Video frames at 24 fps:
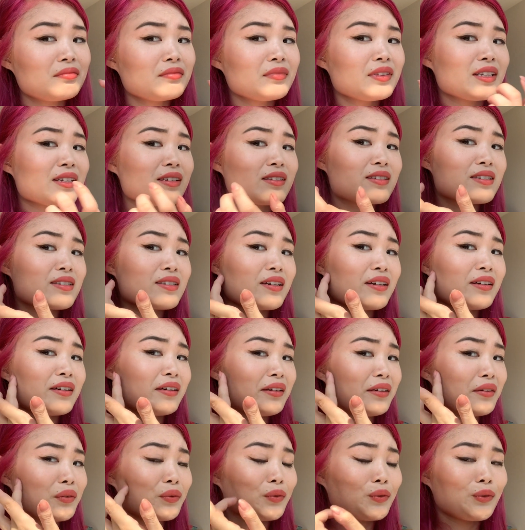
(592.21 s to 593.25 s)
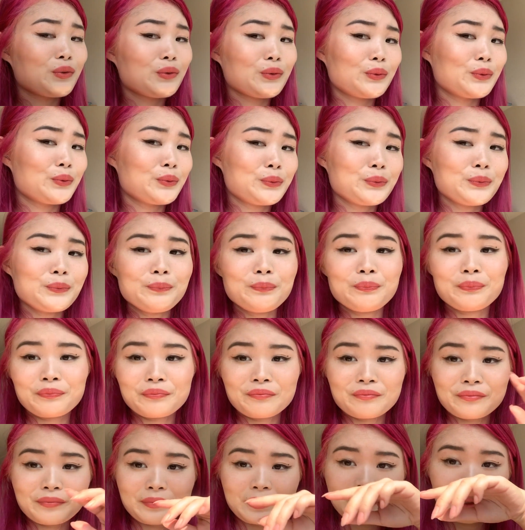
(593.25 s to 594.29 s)
this side, so
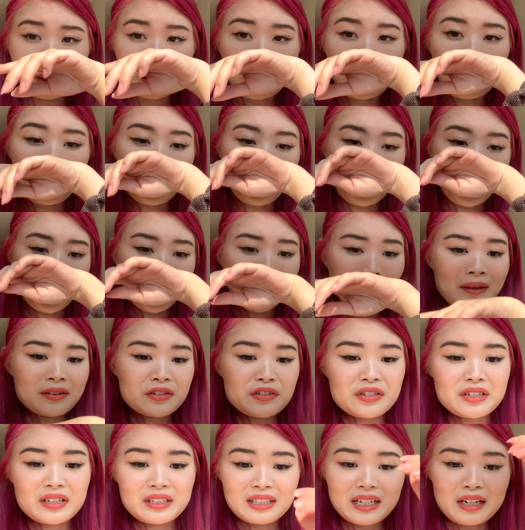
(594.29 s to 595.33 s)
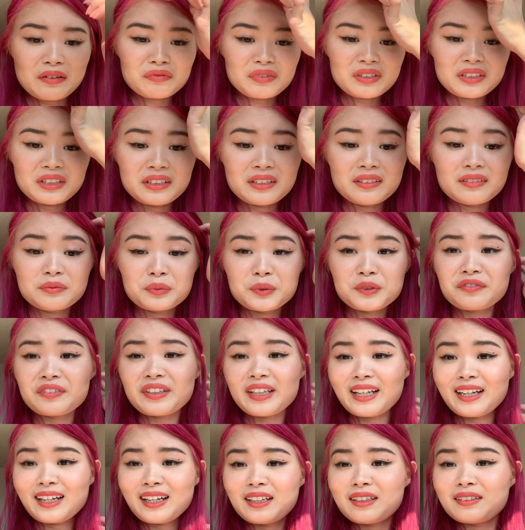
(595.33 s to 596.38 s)
just gonna have to live with
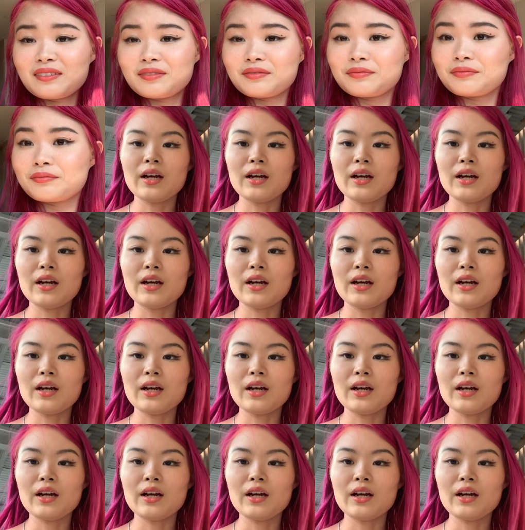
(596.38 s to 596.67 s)
that.